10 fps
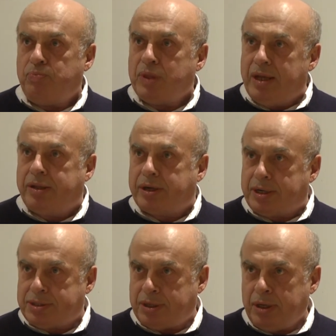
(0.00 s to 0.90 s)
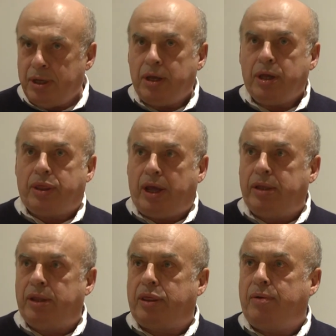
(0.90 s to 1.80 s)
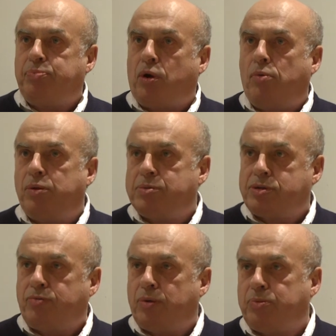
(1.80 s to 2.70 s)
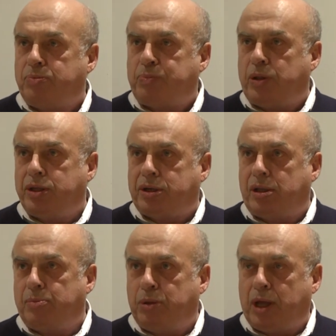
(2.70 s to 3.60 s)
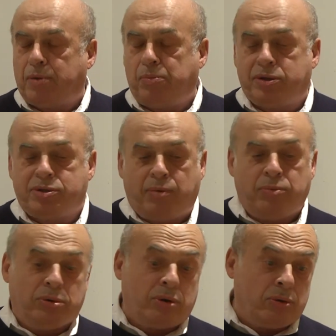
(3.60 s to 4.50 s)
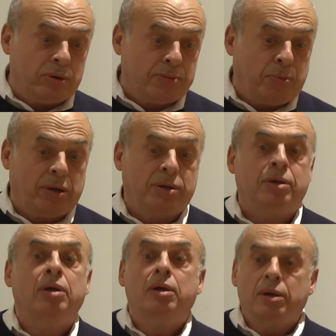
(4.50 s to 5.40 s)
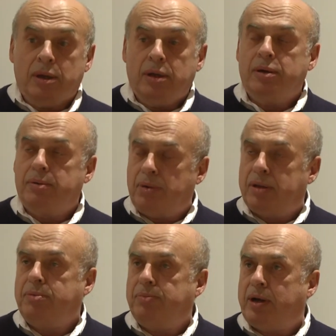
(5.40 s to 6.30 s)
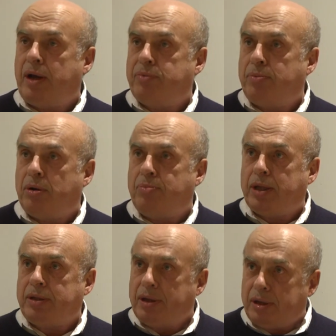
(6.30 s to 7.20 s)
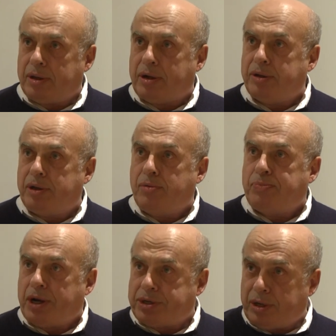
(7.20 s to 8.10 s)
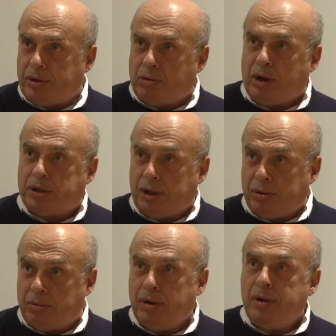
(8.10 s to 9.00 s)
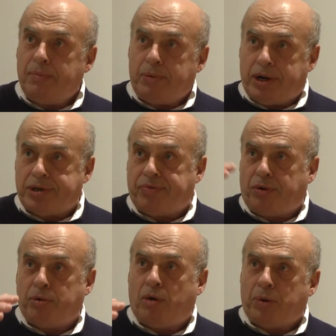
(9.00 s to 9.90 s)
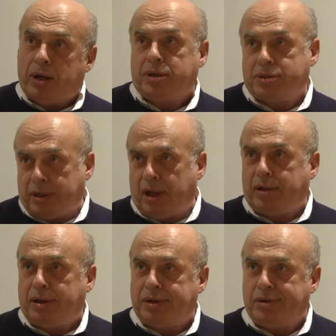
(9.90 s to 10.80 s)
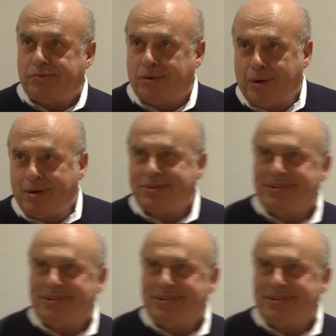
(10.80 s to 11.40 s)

interest than the problems of political blackmail some ultra-Orthodox parties. But we have to work better and to continue pressure, and you continue pressure from your parties, and I'll continue from ours.